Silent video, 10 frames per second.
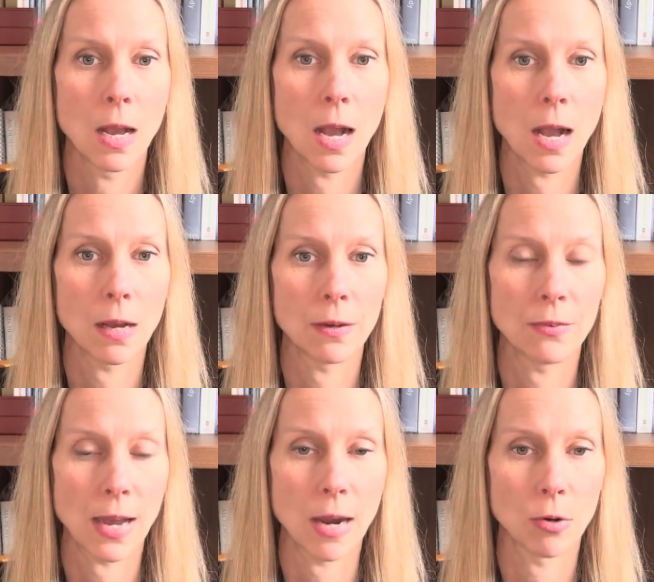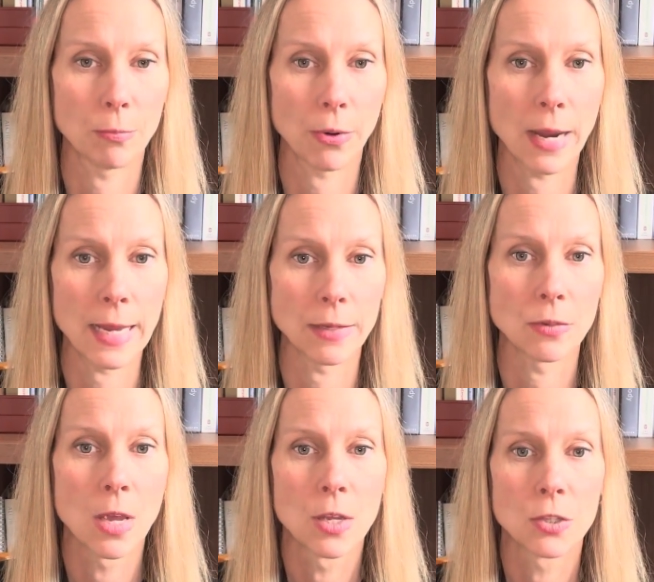of our brain.
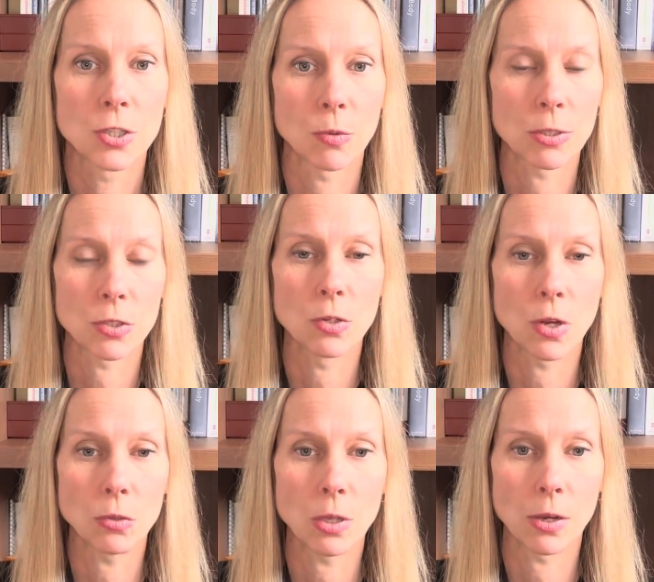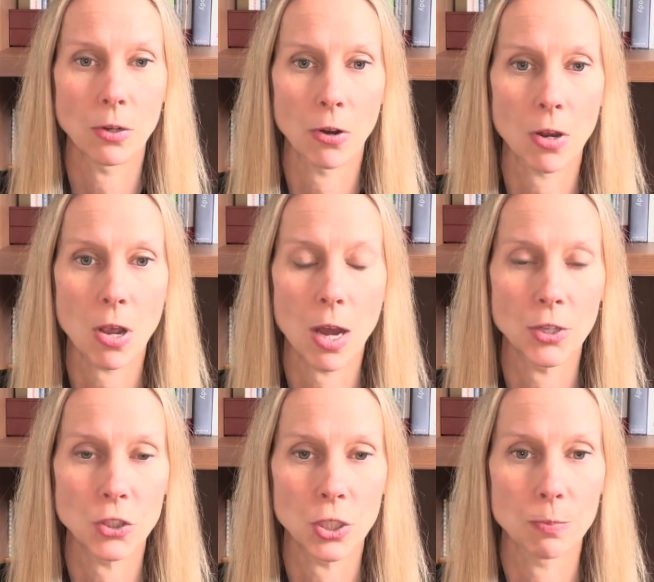So it's no longer a
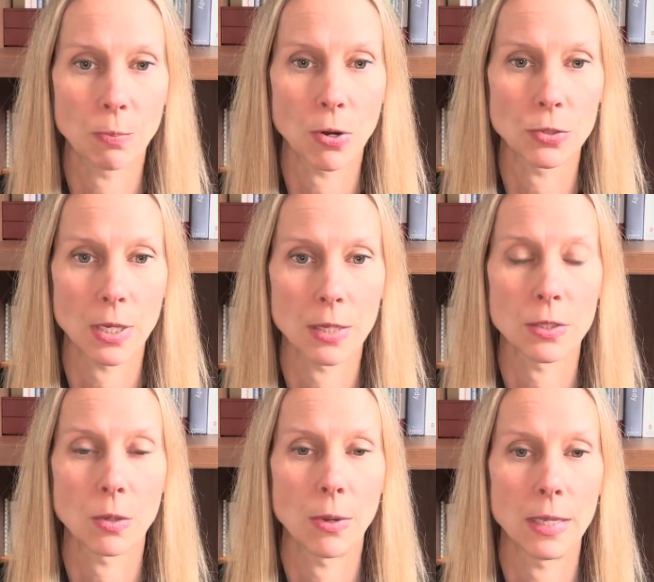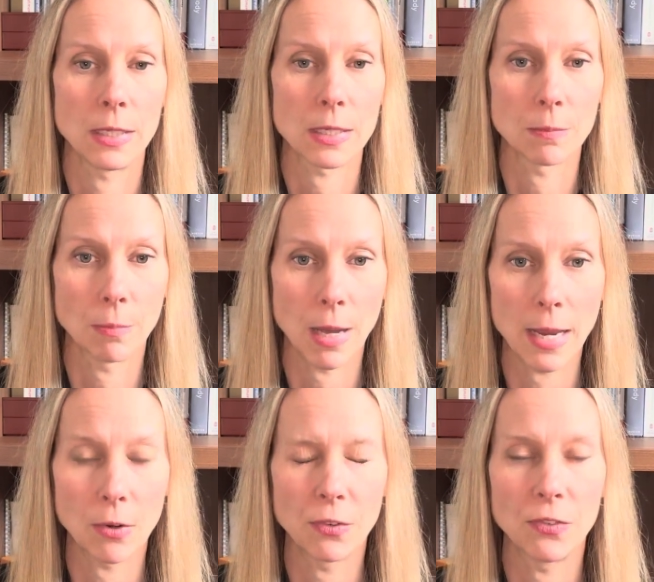conscious process the way it is in
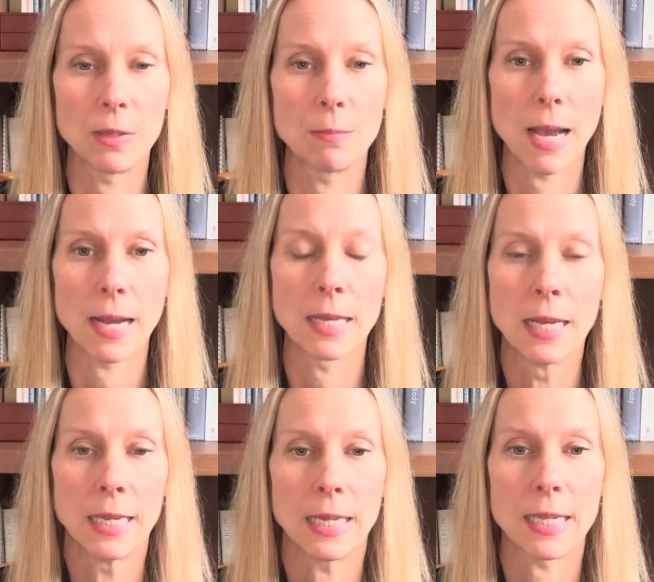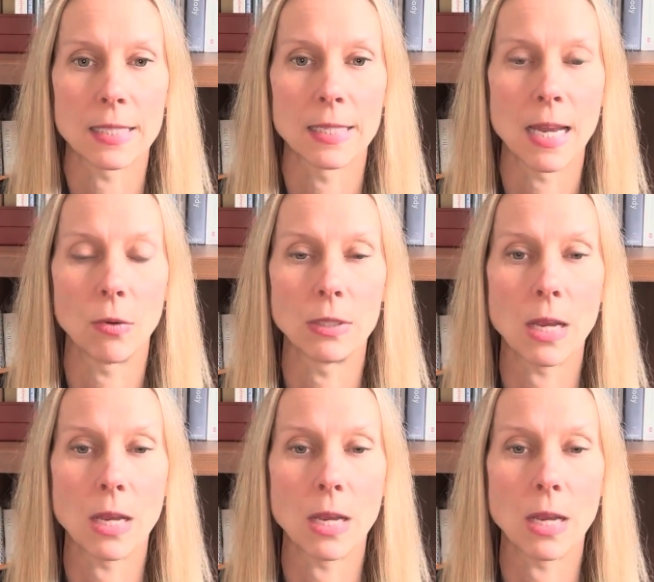biofeedback. It's now an